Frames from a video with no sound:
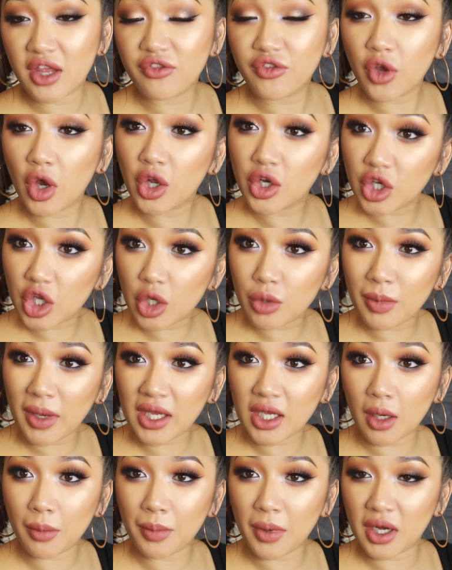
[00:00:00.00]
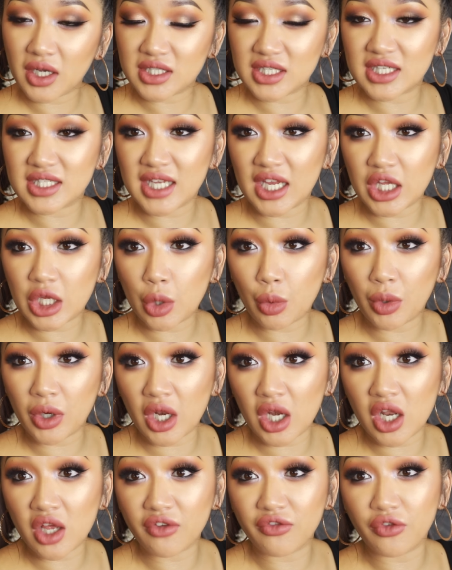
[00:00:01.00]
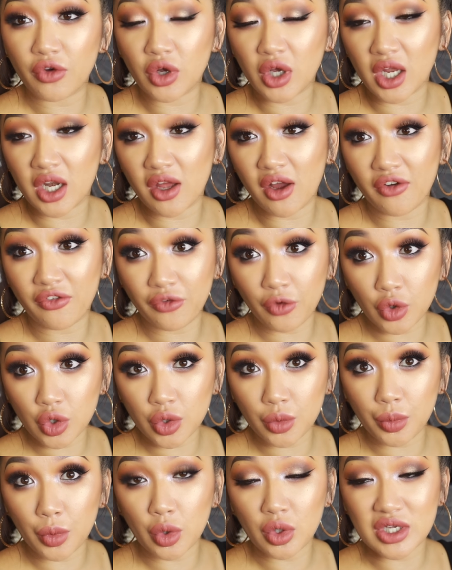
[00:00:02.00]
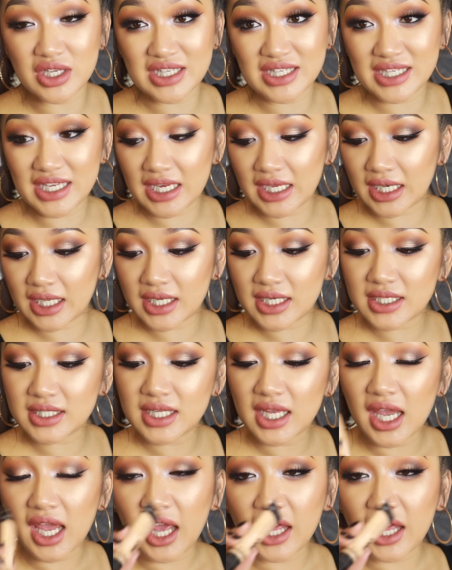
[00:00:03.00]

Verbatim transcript: If you're a new makeup artist and you want to look for kind of affordable concealers,